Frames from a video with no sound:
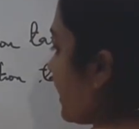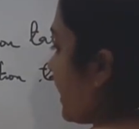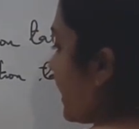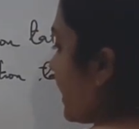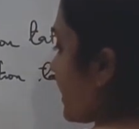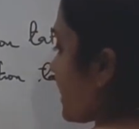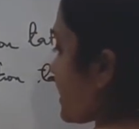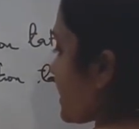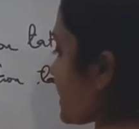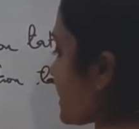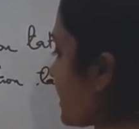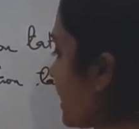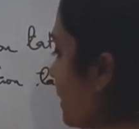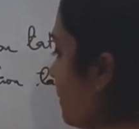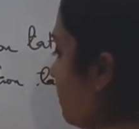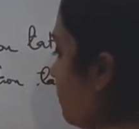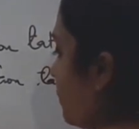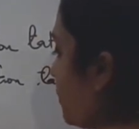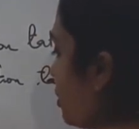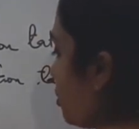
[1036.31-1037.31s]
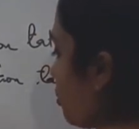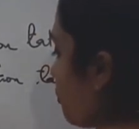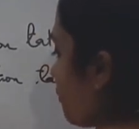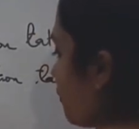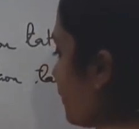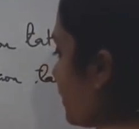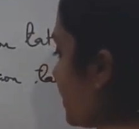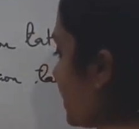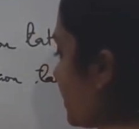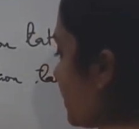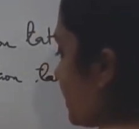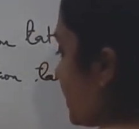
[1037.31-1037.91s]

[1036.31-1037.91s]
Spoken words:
Example of it